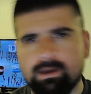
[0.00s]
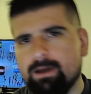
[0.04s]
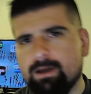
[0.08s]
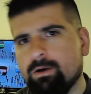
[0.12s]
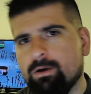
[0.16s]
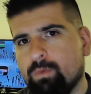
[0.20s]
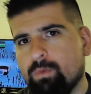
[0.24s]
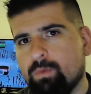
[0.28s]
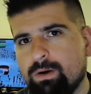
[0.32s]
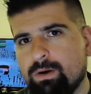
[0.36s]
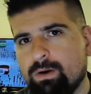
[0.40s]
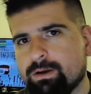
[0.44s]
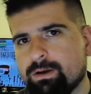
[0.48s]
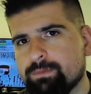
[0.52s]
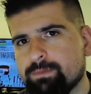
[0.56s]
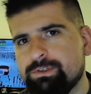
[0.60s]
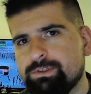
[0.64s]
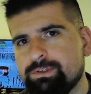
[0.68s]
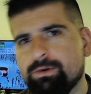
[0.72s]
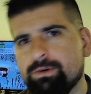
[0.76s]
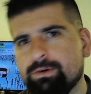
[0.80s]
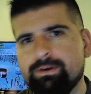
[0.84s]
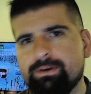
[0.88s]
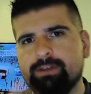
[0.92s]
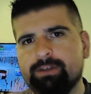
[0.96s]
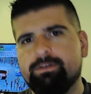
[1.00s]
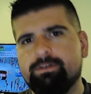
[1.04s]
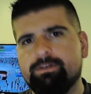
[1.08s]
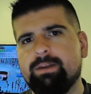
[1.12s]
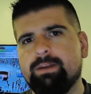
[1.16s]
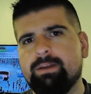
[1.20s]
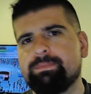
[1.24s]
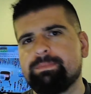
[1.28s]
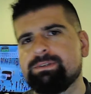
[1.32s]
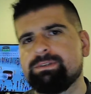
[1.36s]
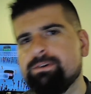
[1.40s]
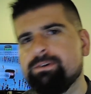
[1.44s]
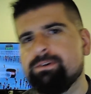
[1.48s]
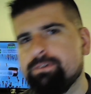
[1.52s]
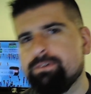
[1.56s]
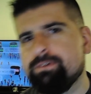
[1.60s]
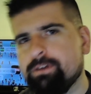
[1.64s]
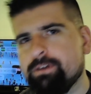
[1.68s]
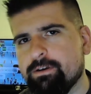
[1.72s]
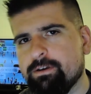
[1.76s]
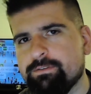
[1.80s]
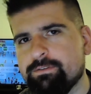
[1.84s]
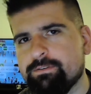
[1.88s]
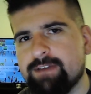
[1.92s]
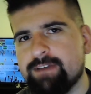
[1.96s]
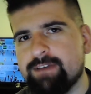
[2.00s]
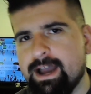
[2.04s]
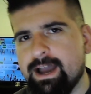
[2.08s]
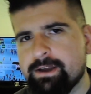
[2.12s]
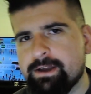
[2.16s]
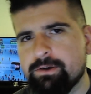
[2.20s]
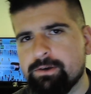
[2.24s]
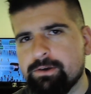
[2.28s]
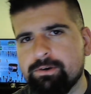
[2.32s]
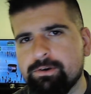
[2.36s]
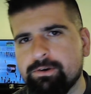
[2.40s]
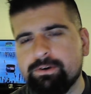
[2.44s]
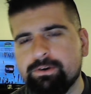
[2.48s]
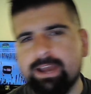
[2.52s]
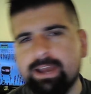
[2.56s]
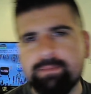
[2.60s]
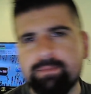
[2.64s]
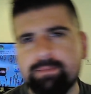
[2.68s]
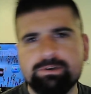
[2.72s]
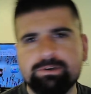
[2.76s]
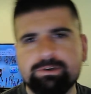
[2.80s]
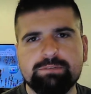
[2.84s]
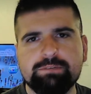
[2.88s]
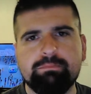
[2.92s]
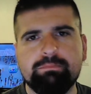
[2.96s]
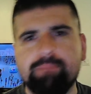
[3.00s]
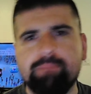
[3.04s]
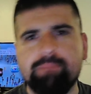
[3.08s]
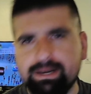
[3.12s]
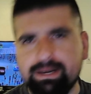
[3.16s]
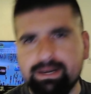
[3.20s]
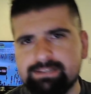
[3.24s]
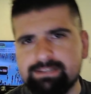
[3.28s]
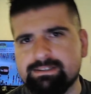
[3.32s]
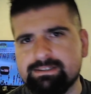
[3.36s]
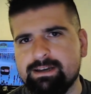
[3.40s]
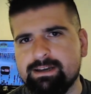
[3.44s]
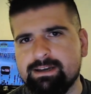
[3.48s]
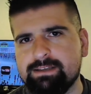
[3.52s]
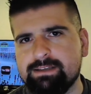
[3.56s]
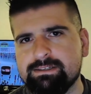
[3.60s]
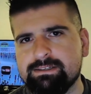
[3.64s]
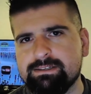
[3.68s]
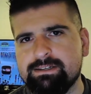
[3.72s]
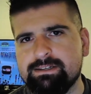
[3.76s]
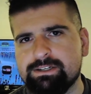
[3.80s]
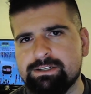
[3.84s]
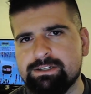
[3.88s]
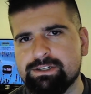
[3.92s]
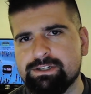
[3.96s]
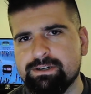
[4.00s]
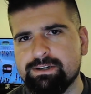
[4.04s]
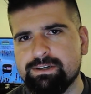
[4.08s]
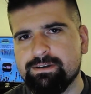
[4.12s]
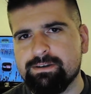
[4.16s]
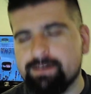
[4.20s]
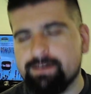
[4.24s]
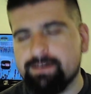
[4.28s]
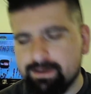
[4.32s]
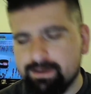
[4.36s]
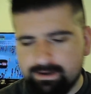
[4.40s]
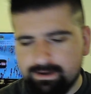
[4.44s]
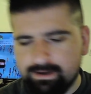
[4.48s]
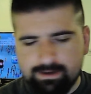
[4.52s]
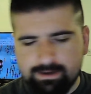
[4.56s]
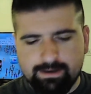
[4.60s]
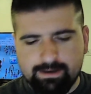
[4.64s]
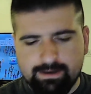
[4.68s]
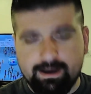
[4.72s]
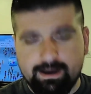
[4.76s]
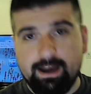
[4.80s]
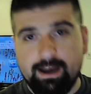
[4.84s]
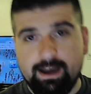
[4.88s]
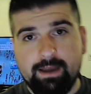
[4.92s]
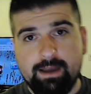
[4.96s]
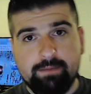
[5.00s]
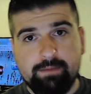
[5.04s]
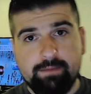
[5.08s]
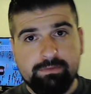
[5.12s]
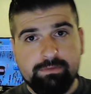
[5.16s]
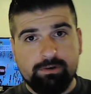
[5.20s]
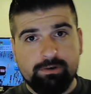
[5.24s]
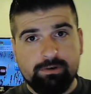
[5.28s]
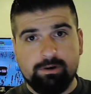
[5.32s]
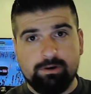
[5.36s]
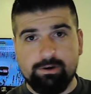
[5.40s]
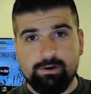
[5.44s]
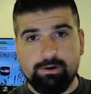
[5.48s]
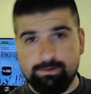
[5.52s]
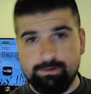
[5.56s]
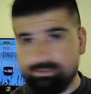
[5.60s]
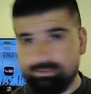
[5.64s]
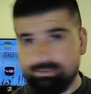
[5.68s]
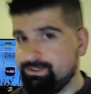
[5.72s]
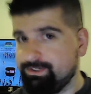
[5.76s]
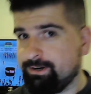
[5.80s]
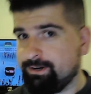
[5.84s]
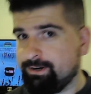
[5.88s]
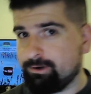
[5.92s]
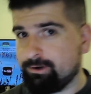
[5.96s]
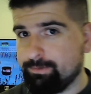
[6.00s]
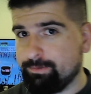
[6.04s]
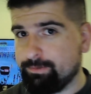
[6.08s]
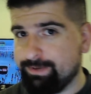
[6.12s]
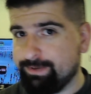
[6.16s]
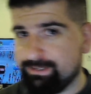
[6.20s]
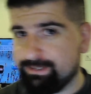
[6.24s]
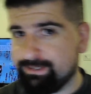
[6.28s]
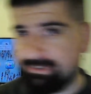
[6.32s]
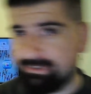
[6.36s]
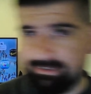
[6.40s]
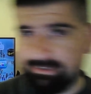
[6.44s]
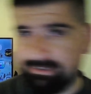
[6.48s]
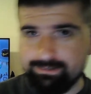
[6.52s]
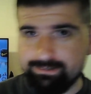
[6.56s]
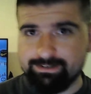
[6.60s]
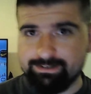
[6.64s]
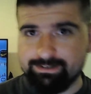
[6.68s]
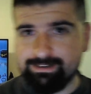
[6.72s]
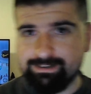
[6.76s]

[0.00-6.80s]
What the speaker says: Welcome to another episode of Gaikoku Gamers Bite-Sized Edition. I am your host, Darryl Benson.